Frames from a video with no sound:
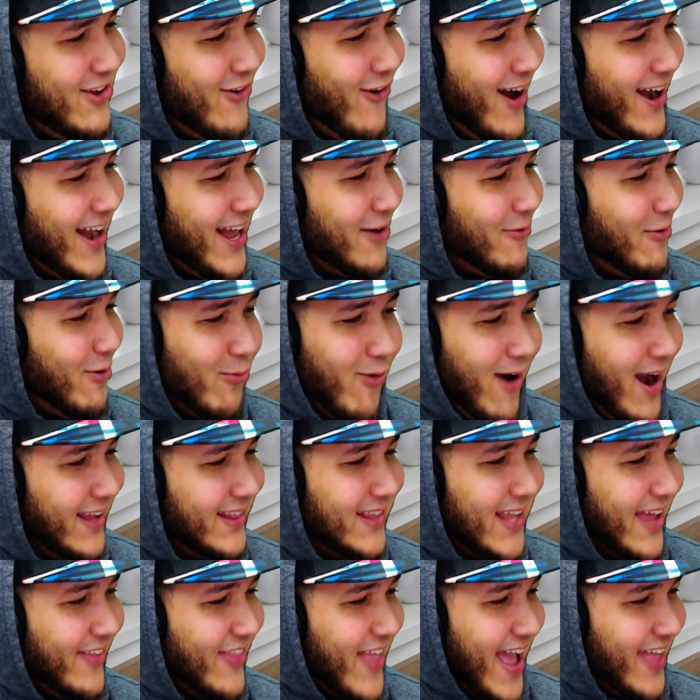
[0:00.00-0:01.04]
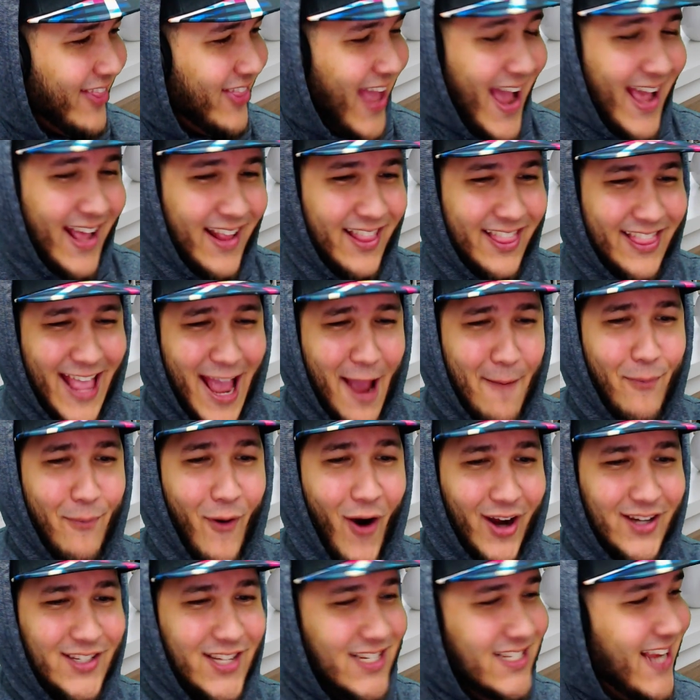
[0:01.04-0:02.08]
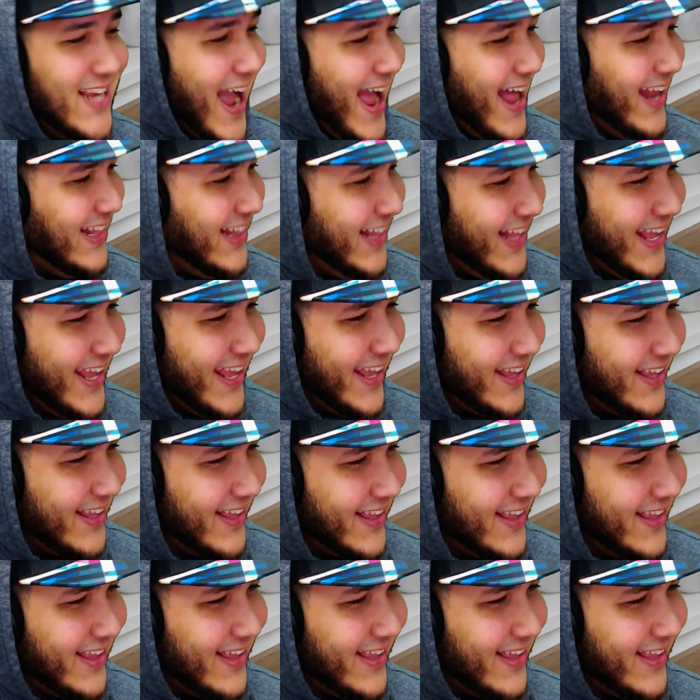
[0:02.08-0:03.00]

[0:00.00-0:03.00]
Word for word: Yo, I gotta rewind that. That part just got lit.